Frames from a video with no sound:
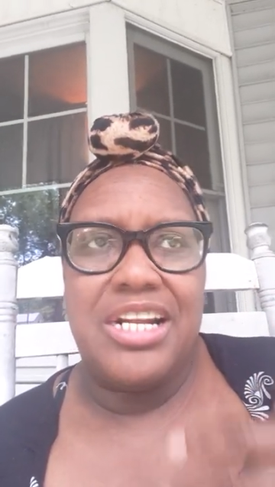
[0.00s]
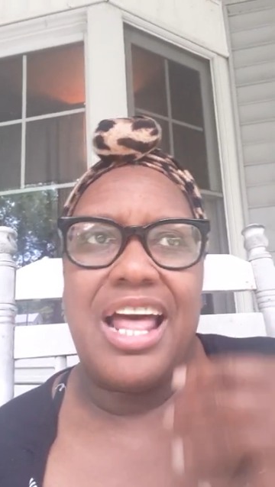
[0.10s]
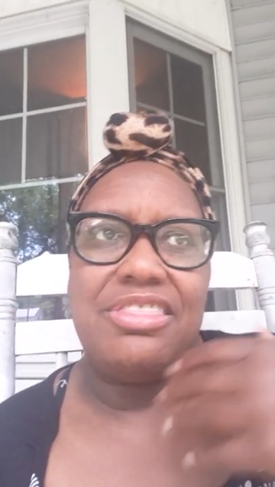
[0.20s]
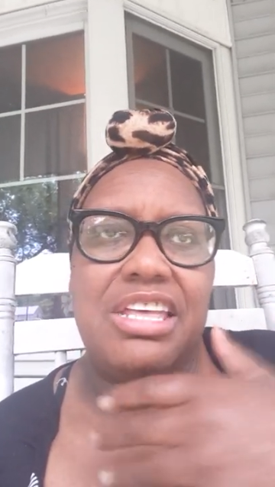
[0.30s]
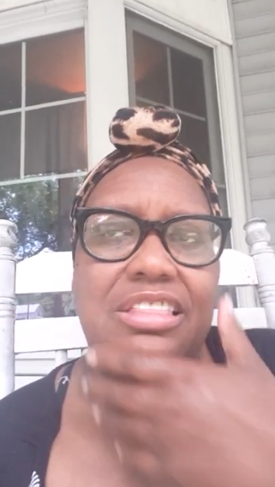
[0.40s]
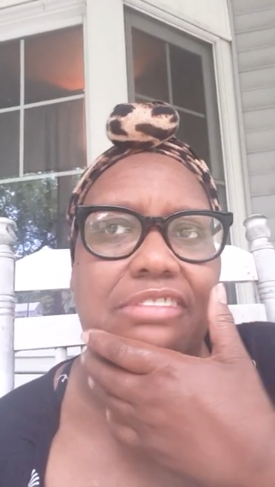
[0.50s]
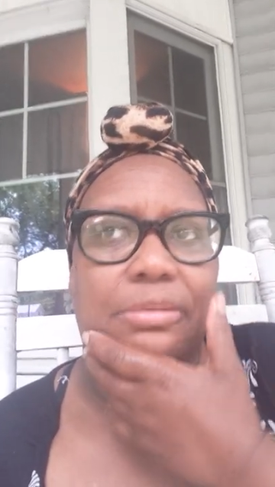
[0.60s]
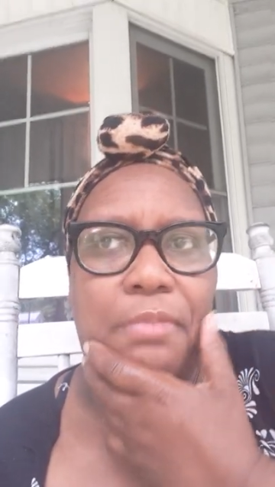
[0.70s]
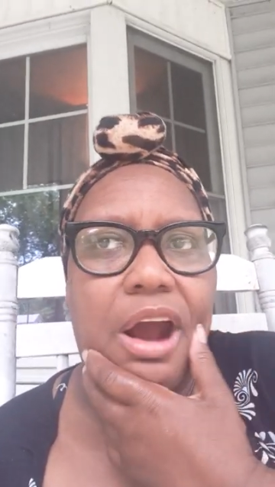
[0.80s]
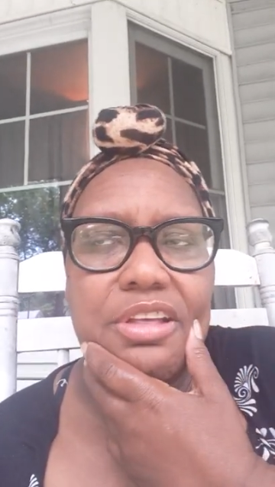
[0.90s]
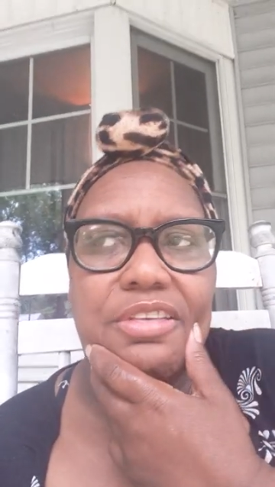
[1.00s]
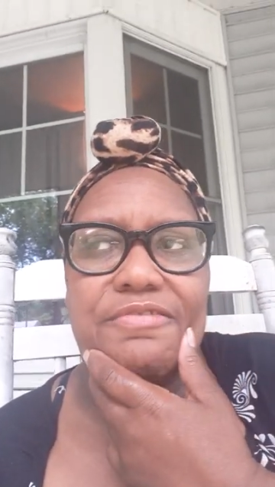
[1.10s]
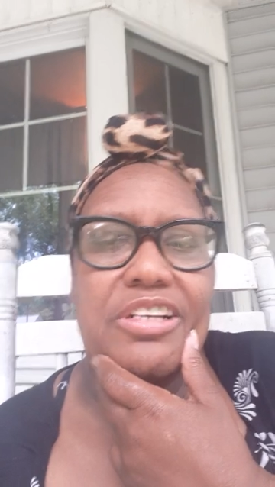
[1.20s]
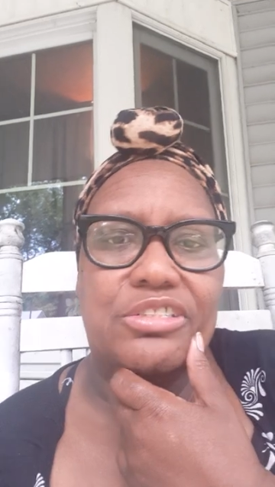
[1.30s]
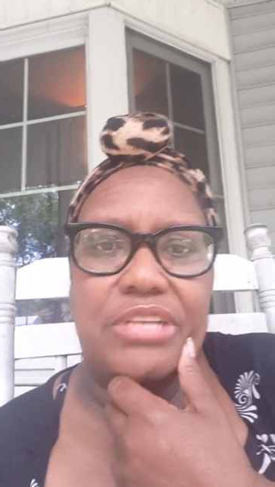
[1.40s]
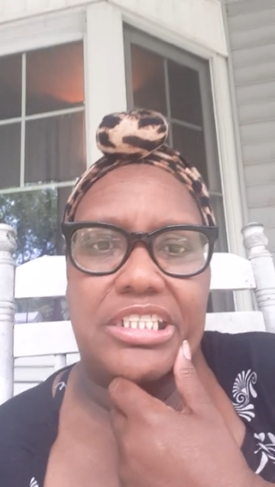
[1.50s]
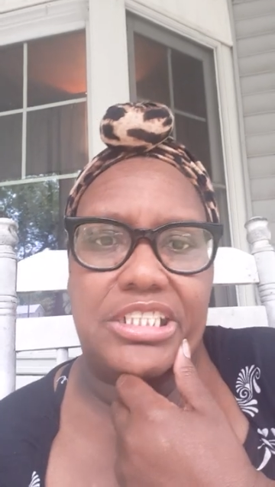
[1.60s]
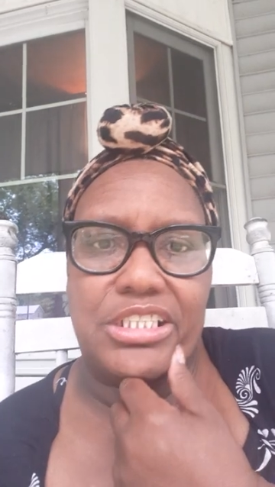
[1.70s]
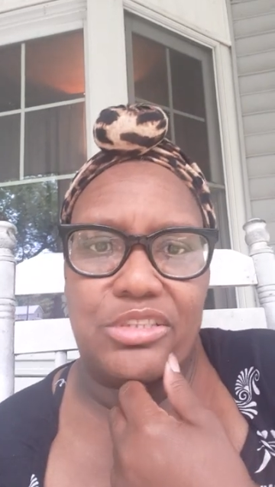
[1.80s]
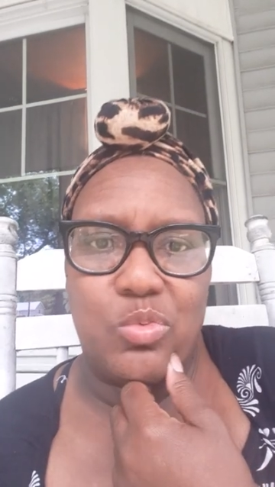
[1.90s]
And I think that's a part of the
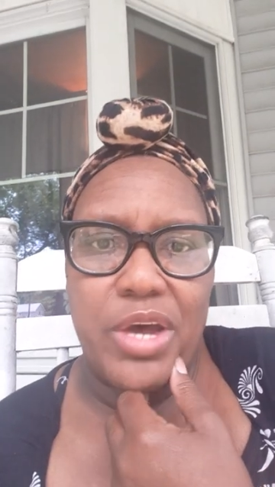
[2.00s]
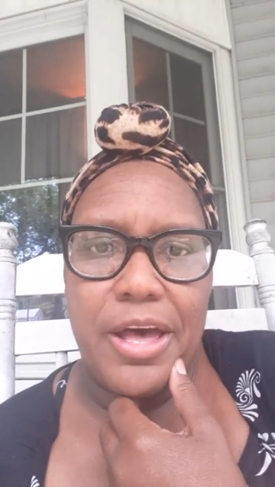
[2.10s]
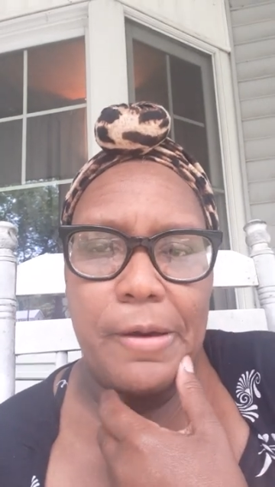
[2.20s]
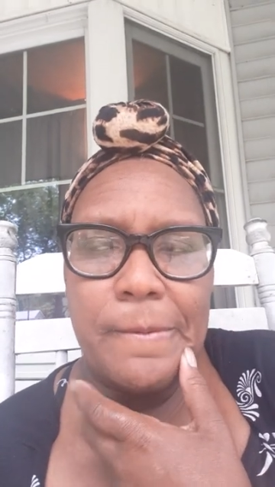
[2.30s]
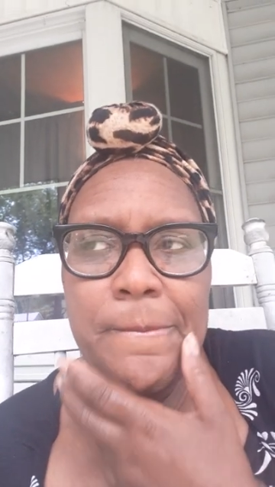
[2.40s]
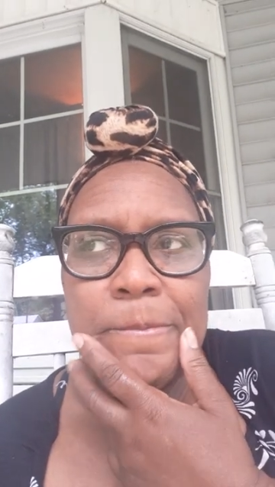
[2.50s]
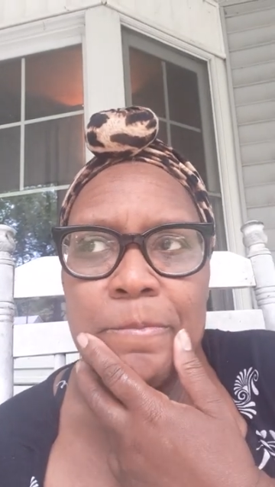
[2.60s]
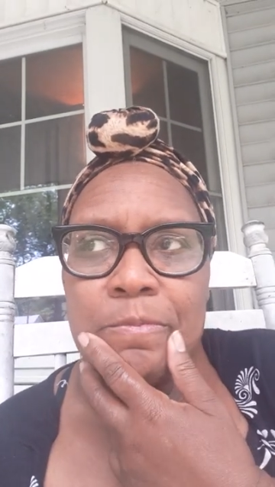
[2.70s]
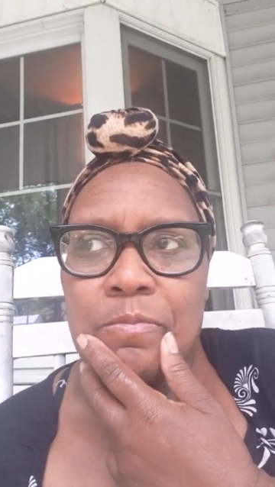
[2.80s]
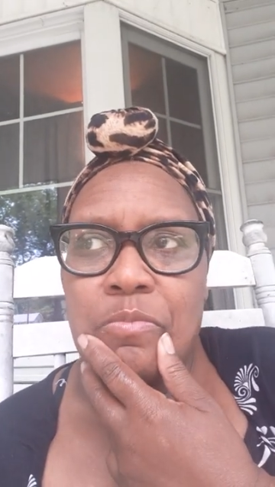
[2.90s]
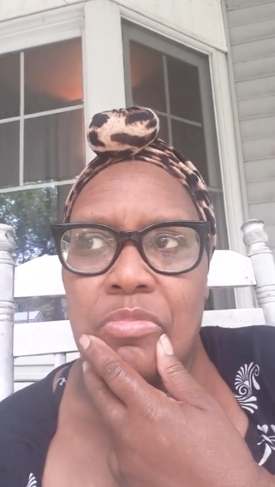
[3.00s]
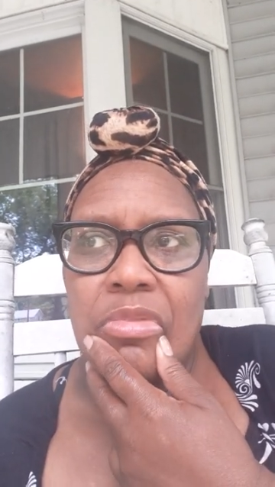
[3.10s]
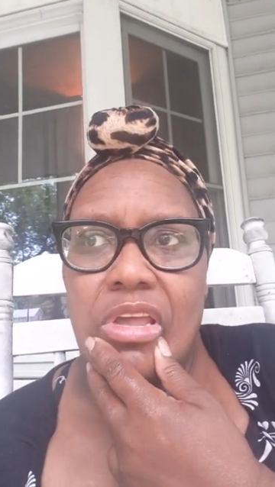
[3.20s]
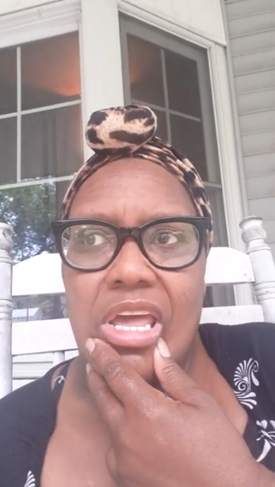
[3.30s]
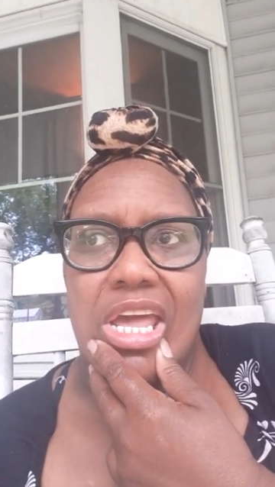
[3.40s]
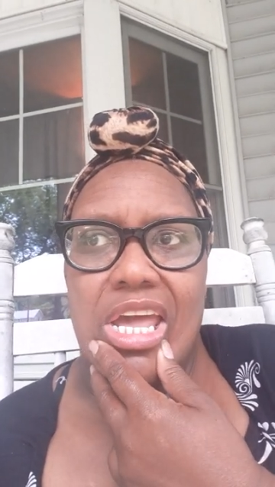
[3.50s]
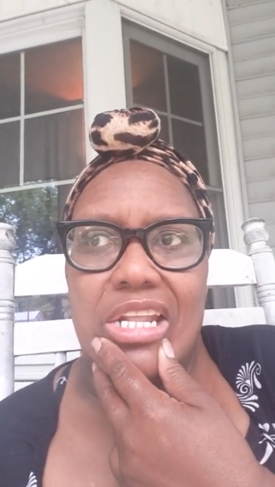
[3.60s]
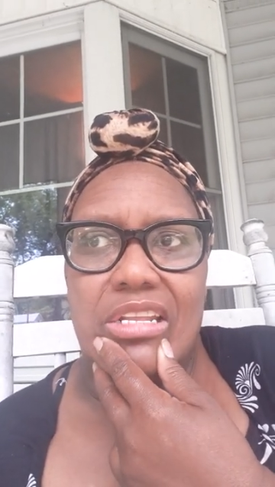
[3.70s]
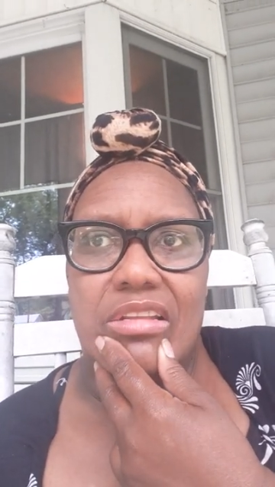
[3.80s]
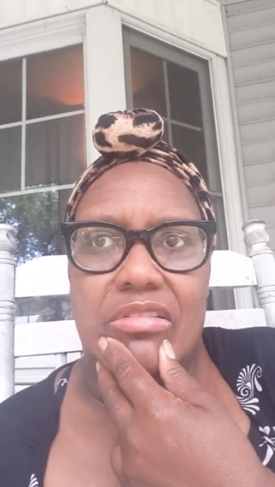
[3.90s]
frustration as well.
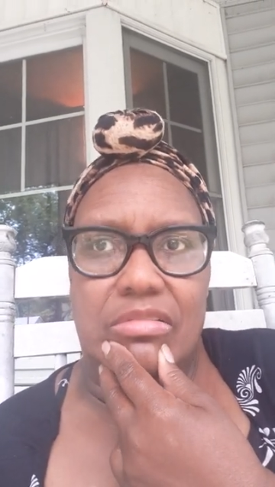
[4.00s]
And,